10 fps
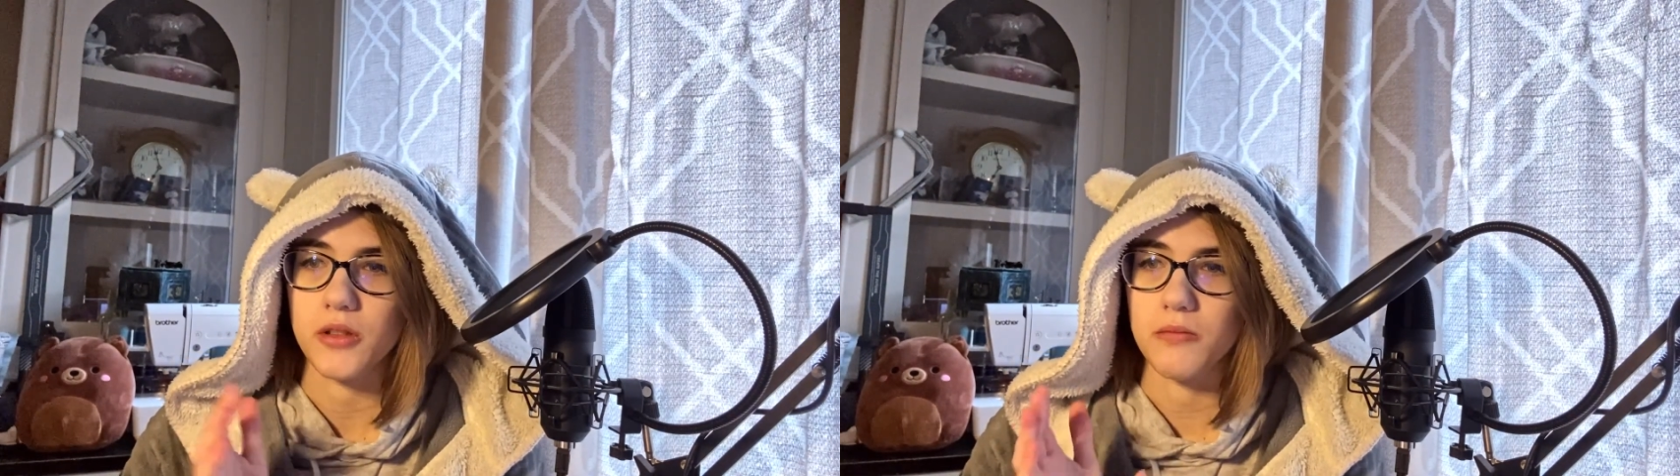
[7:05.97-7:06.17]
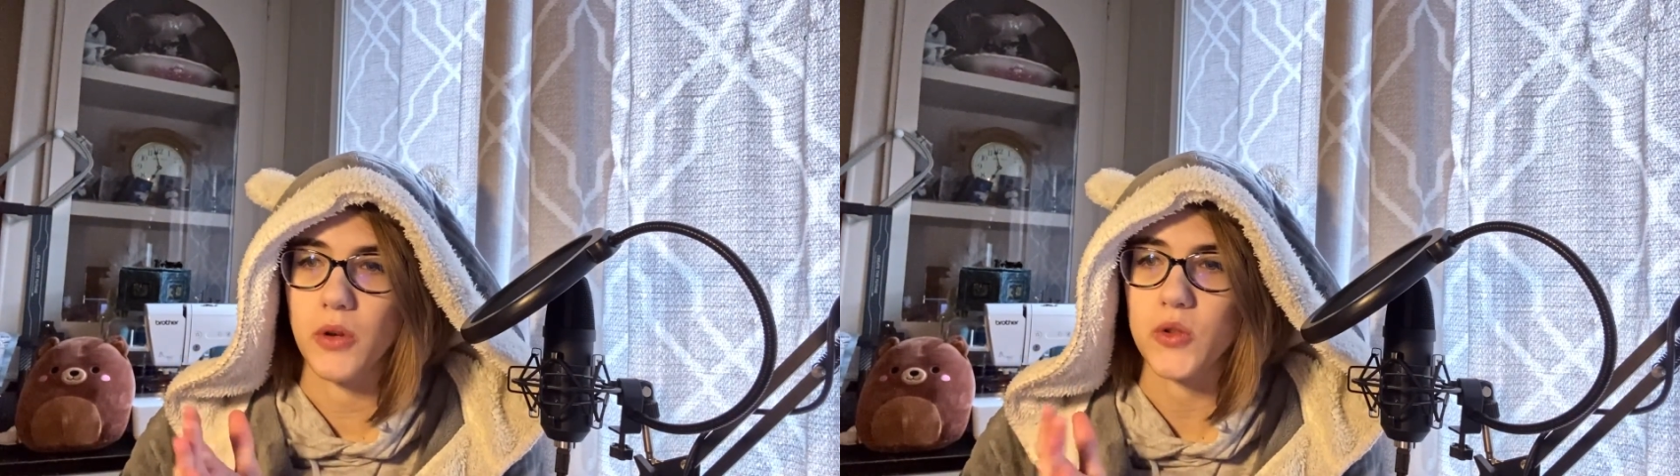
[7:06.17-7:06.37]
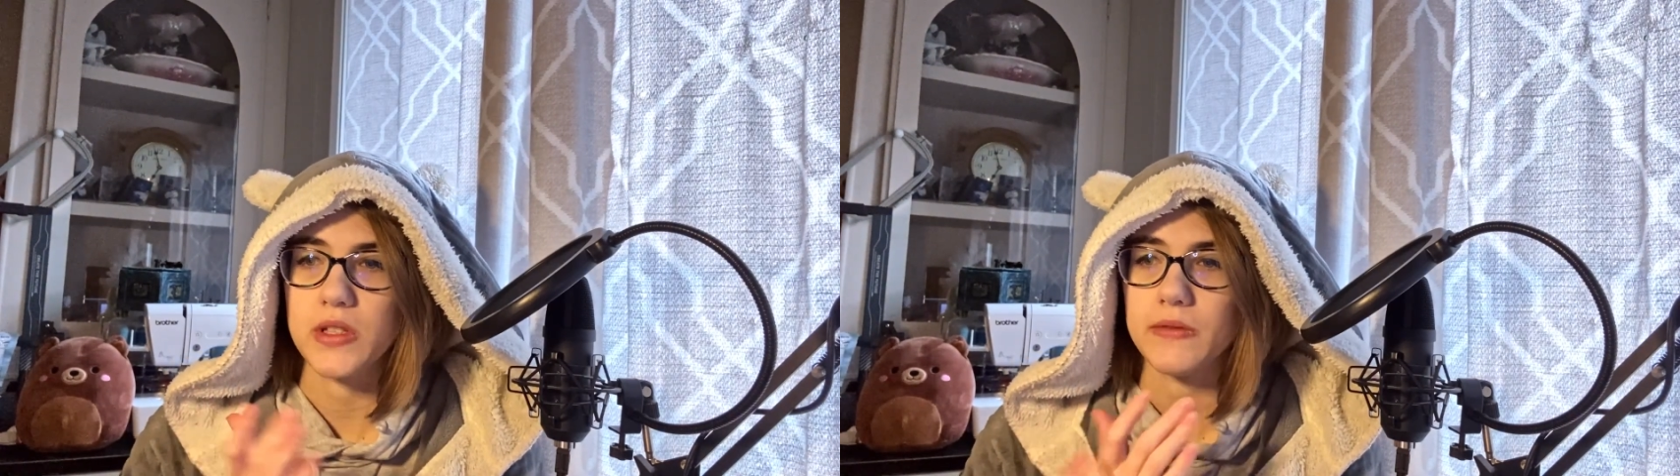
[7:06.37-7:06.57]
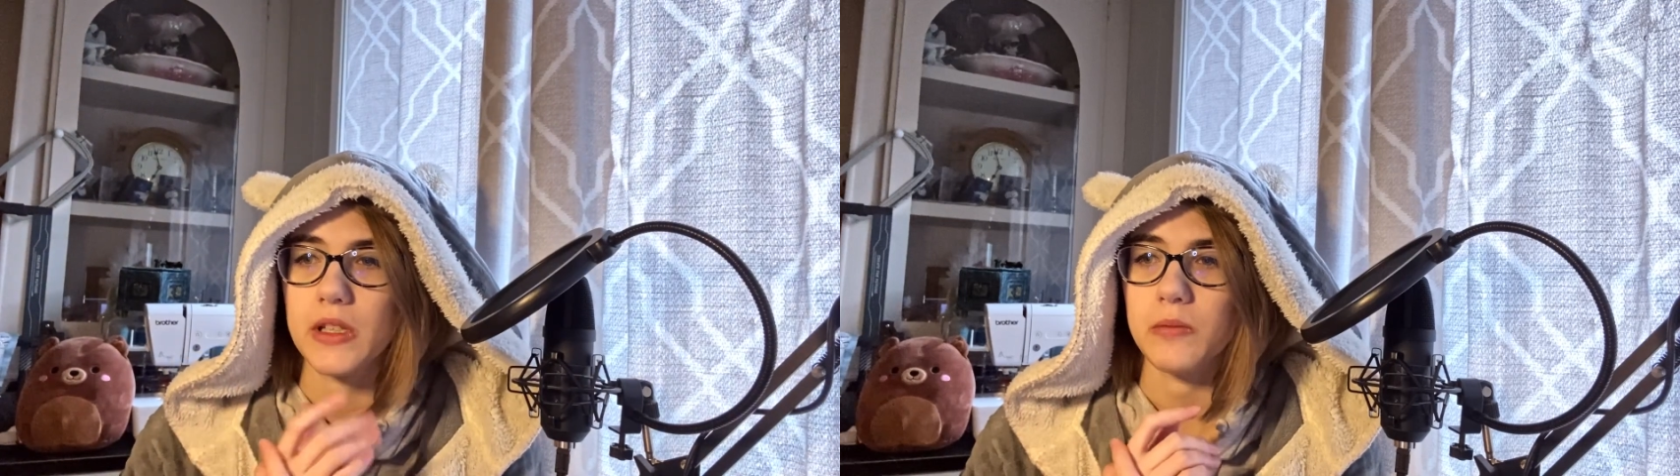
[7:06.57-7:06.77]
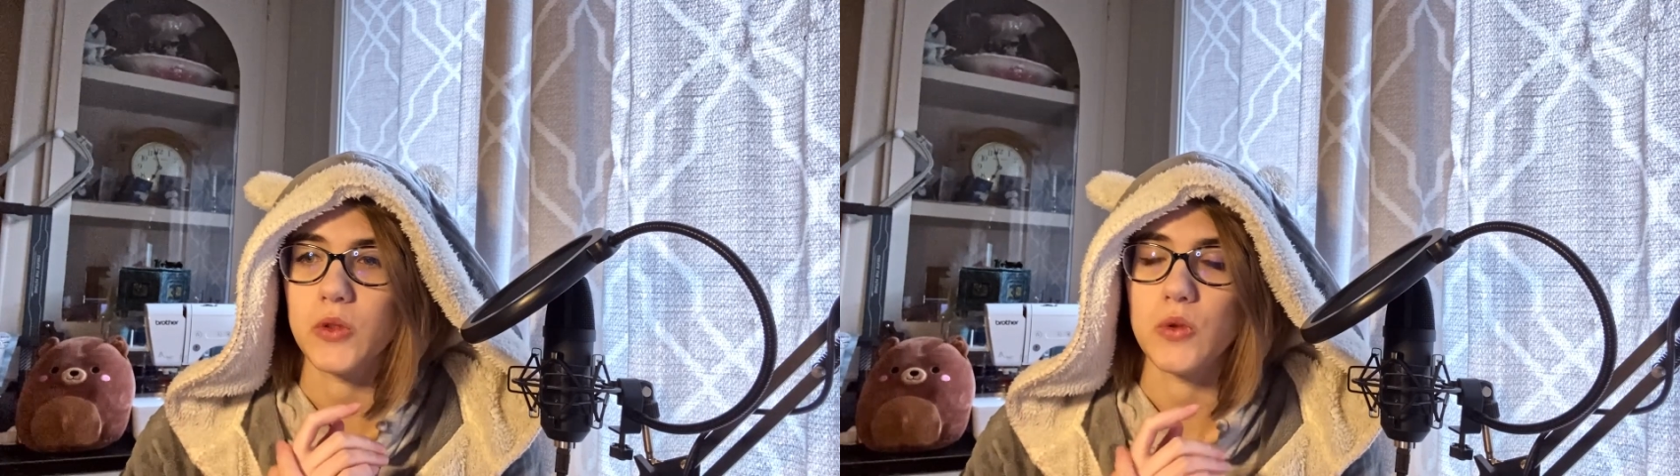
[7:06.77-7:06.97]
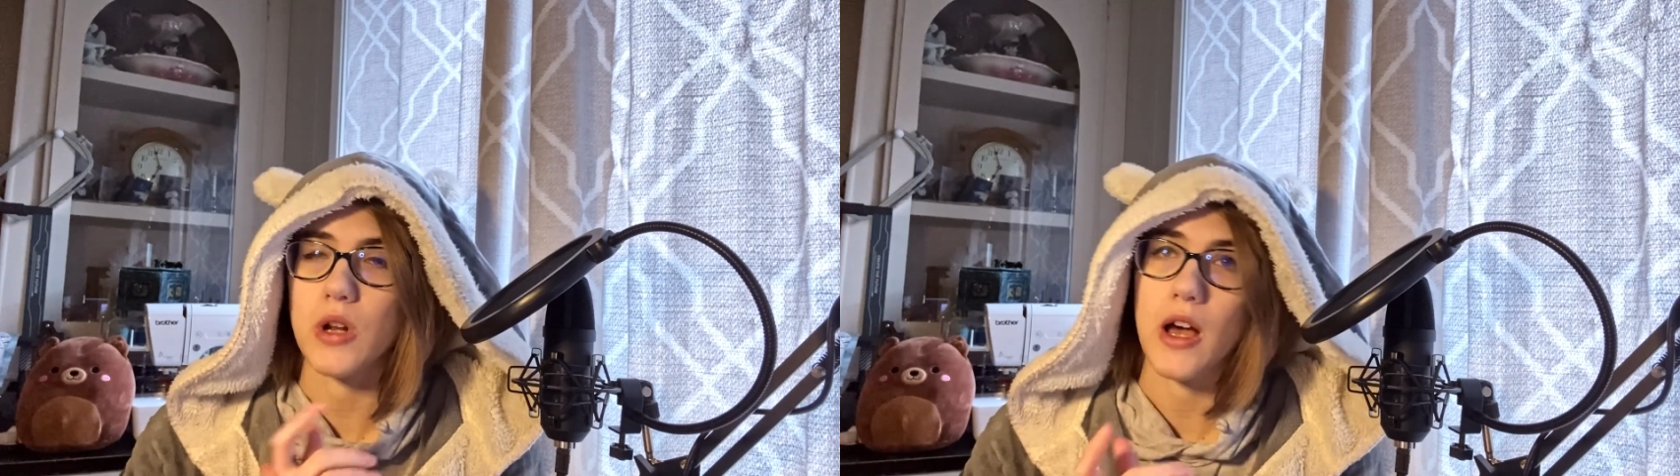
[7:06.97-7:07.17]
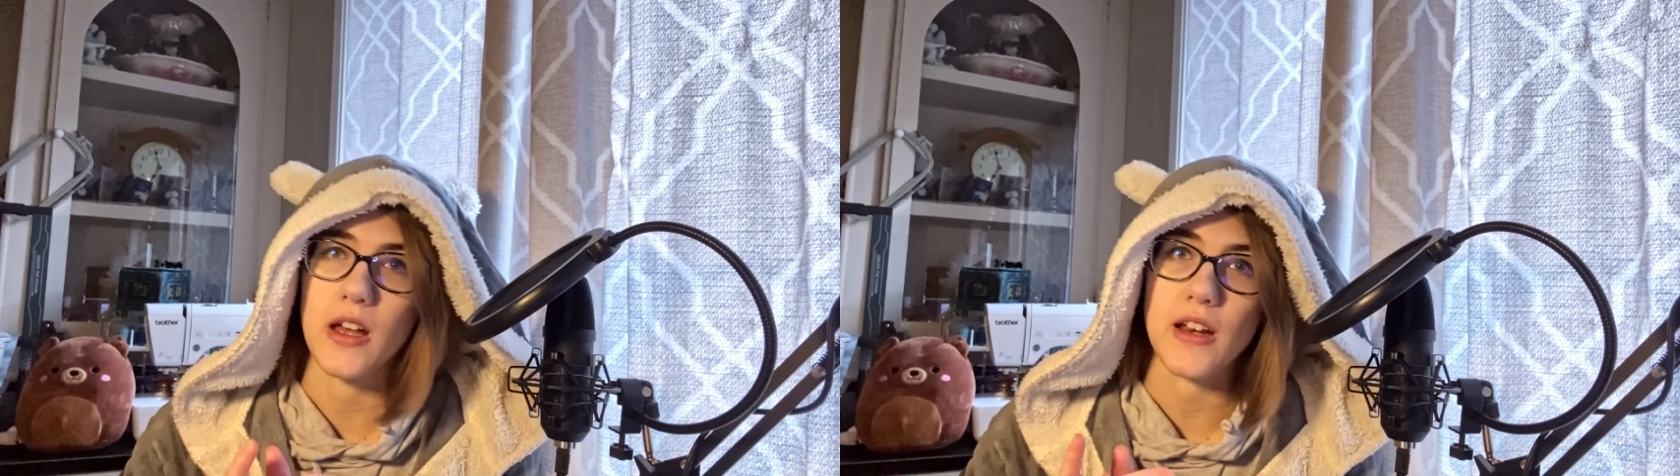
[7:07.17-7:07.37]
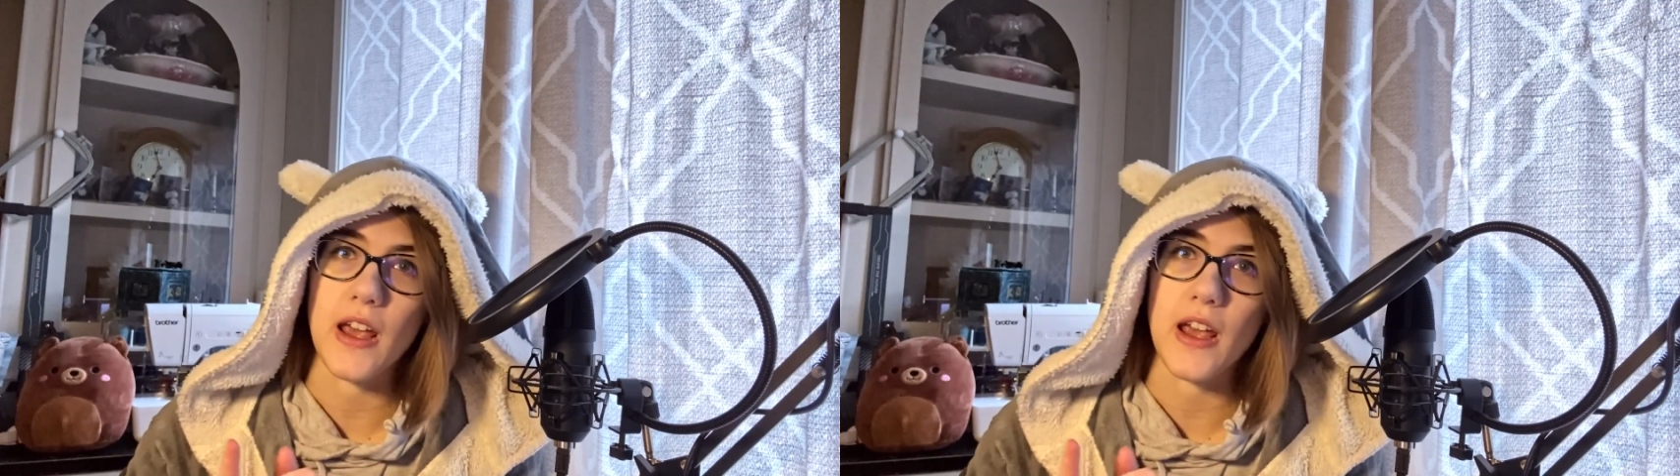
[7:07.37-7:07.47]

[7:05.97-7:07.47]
Most of them do not